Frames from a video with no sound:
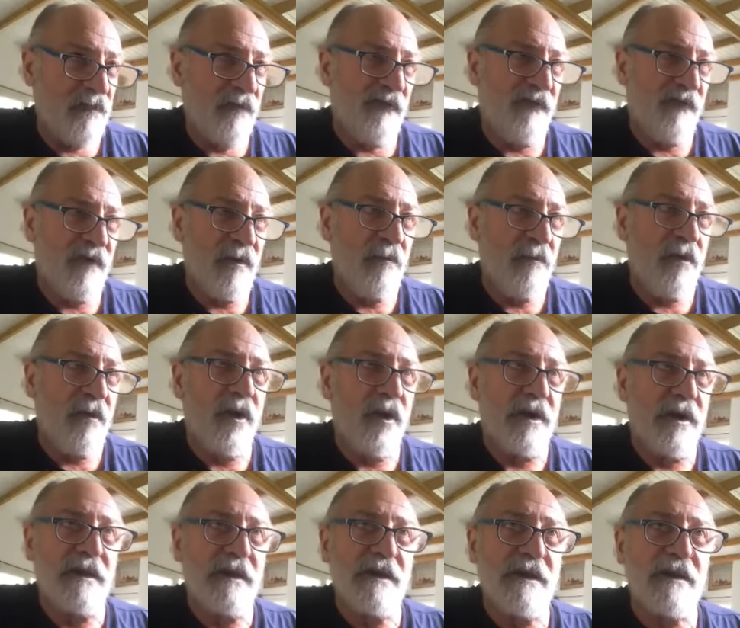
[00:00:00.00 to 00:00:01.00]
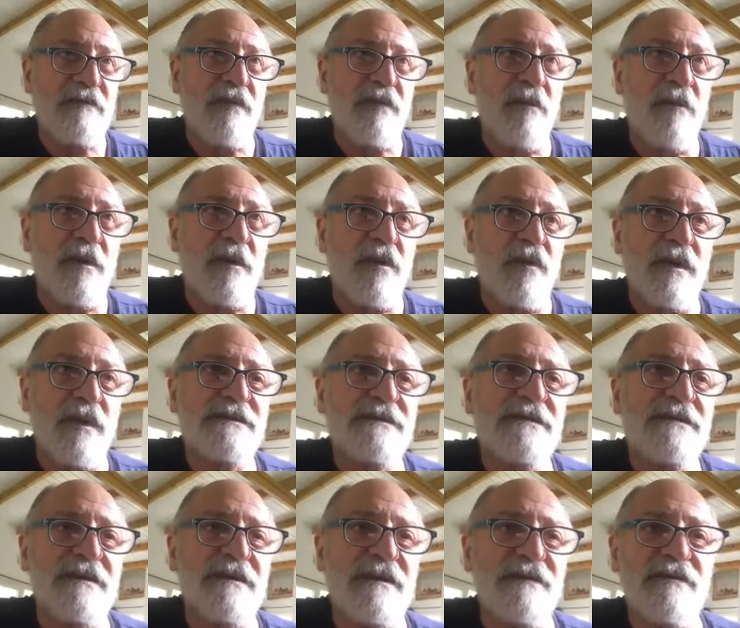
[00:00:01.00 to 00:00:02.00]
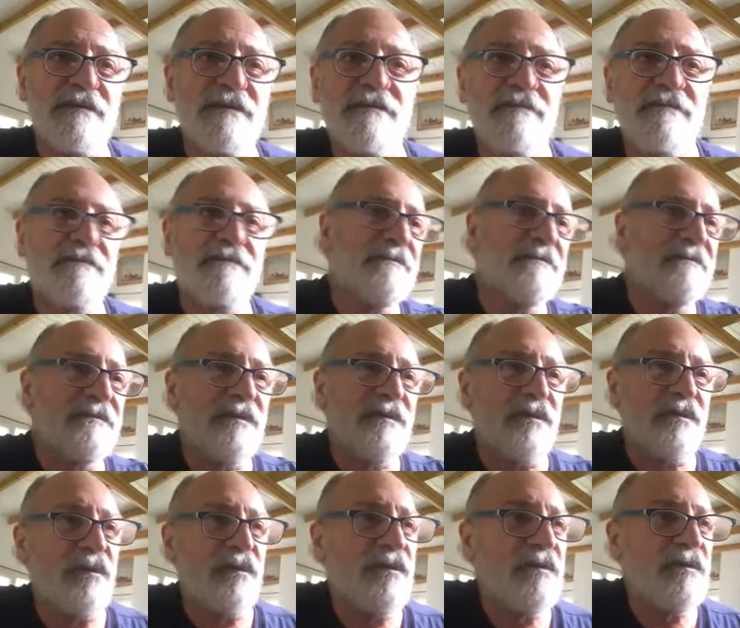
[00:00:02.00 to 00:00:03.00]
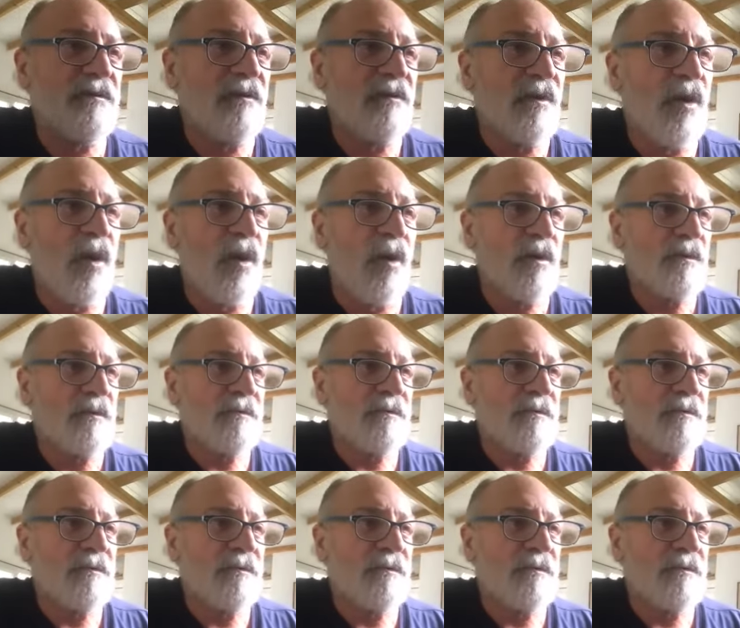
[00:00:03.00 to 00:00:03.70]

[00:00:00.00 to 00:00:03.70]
for a boy in that moment was to go